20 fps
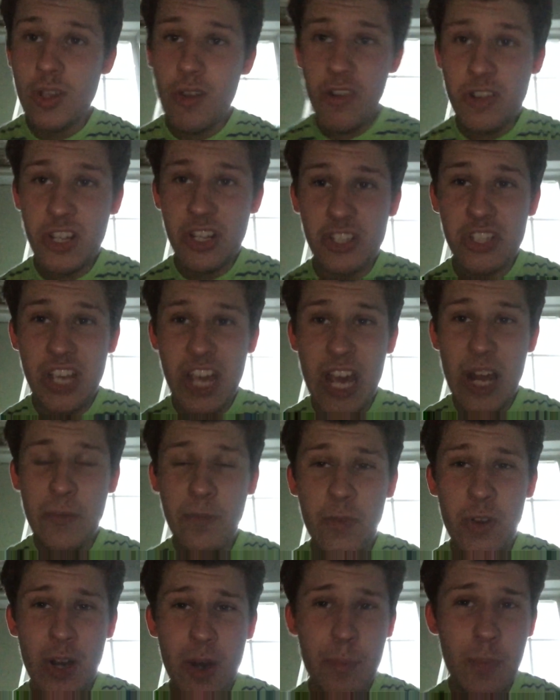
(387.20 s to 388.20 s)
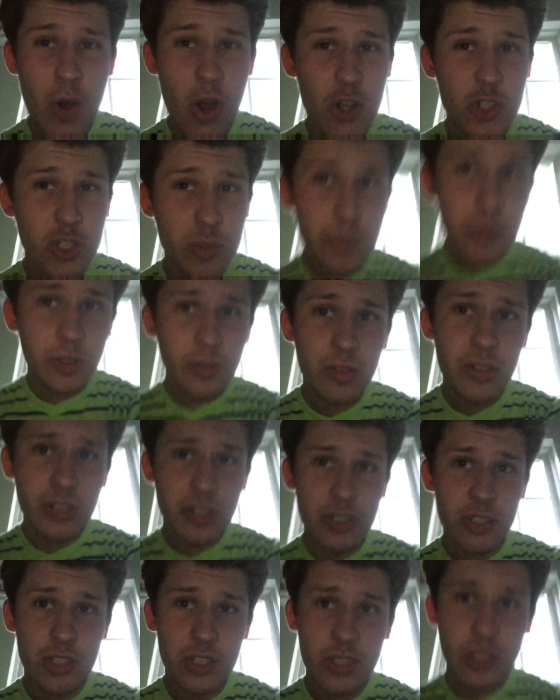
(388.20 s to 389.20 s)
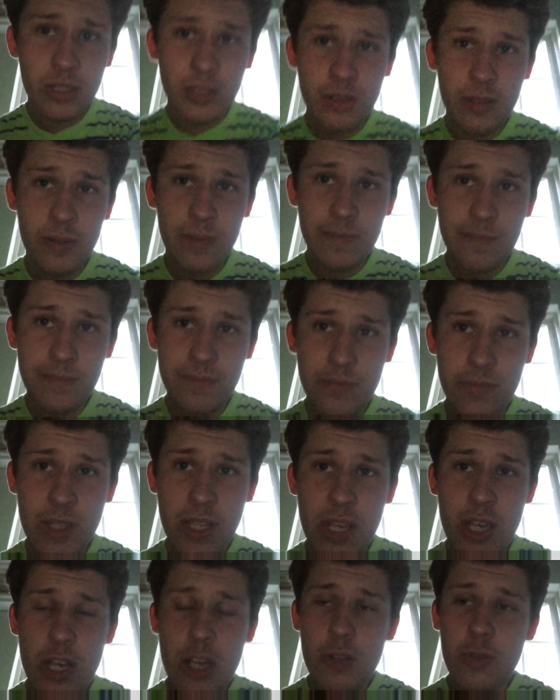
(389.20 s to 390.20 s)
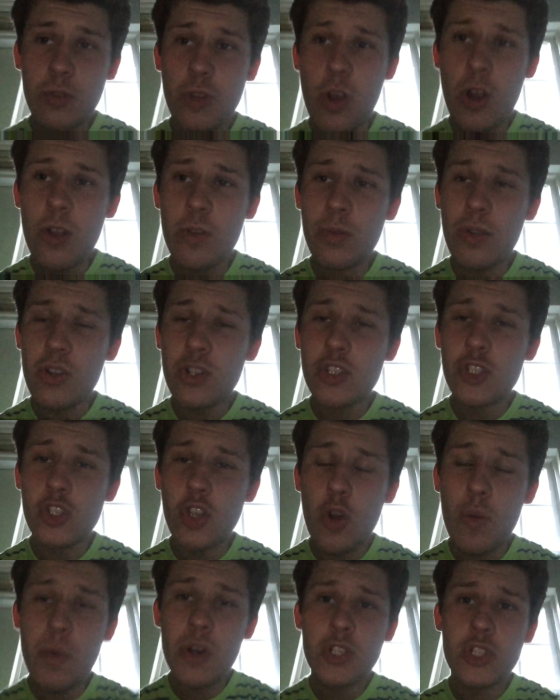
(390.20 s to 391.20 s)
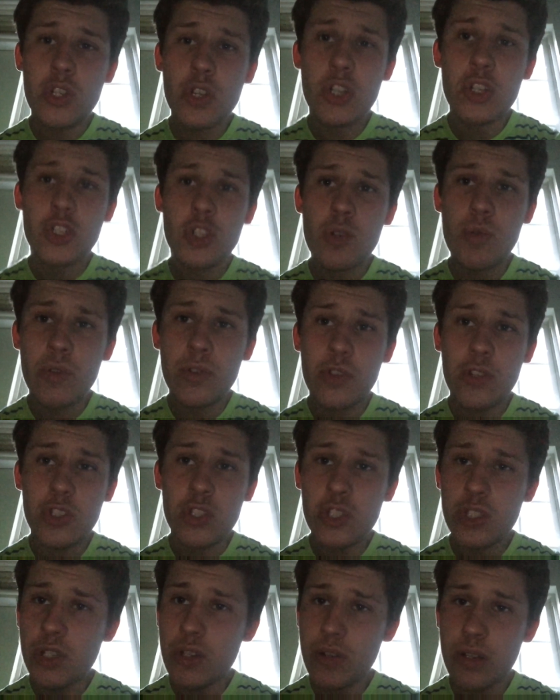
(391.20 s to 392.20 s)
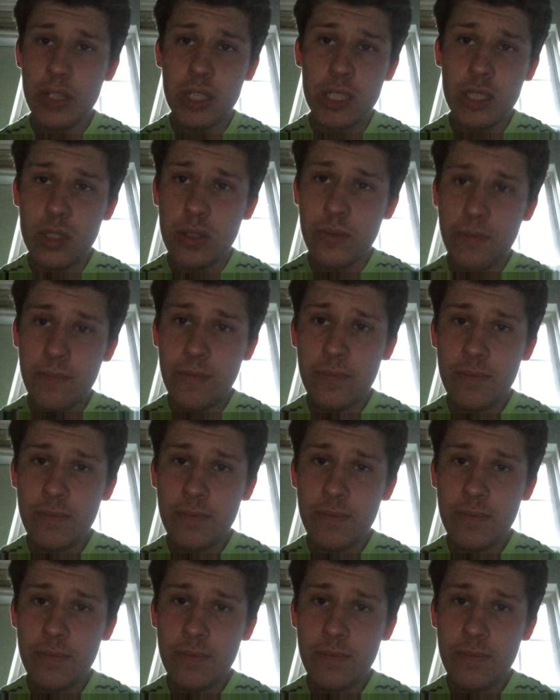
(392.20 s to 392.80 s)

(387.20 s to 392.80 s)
series has infinite possibilities. There's so much you could do with this series.